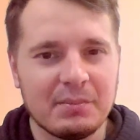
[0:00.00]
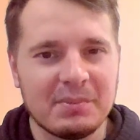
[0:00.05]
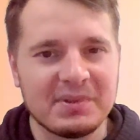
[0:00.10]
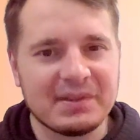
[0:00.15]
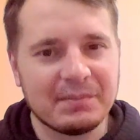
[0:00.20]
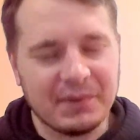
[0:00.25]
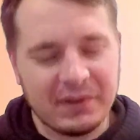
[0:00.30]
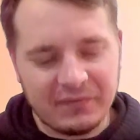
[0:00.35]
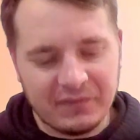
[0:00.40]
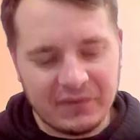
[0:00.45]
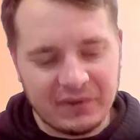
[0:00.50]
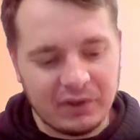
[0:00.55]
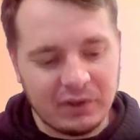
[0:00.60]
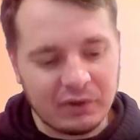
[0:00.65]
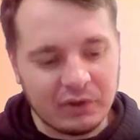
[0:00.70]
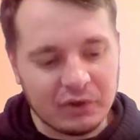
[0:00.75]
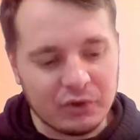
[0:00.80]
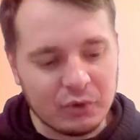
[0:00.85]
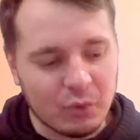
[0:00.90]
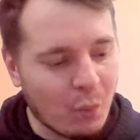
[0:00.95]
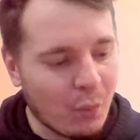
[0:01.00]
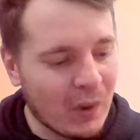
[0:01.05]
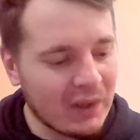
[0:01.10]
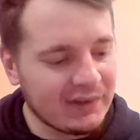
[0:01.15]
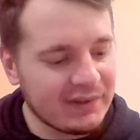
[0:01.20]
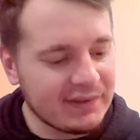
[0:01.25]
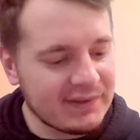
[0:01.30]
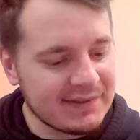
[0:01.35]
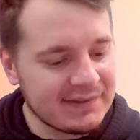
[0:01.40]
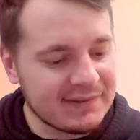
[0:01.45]
but sometimes we look into
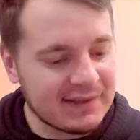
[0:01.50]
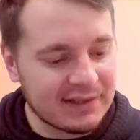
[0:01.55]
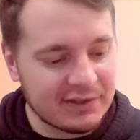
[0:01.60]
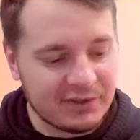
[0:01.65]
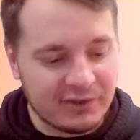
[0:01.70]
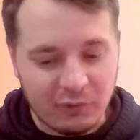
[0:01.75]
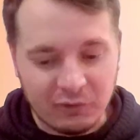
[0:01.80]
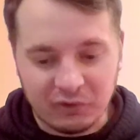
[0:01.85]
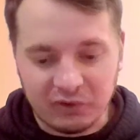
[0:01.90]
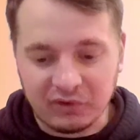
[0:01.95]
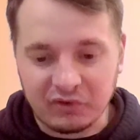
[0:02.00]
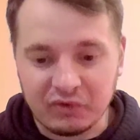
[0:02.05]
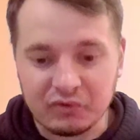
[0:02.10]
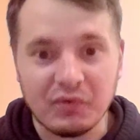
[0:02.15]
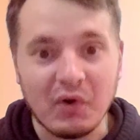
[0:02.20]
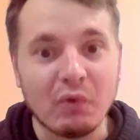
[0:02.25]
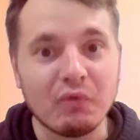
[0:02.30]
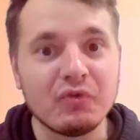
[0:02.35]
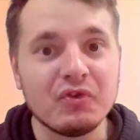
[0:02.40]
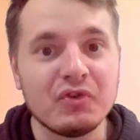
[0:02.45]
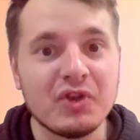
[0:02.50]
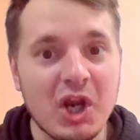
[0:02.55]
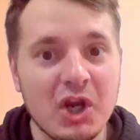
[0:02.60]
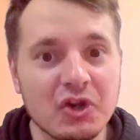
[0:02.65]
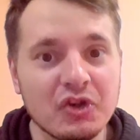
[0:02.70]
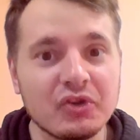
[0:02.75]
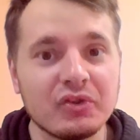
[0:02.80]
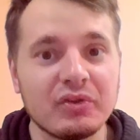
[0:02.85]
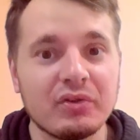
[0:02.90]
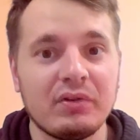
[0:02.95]
what is those
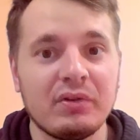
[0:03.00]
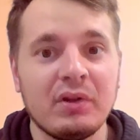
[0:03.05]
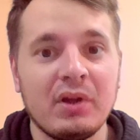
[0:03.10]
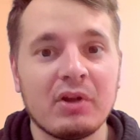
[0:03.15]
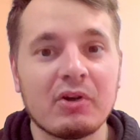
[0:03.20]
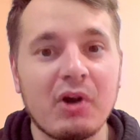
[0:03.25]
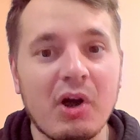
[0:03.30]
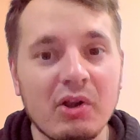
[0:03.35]
foundational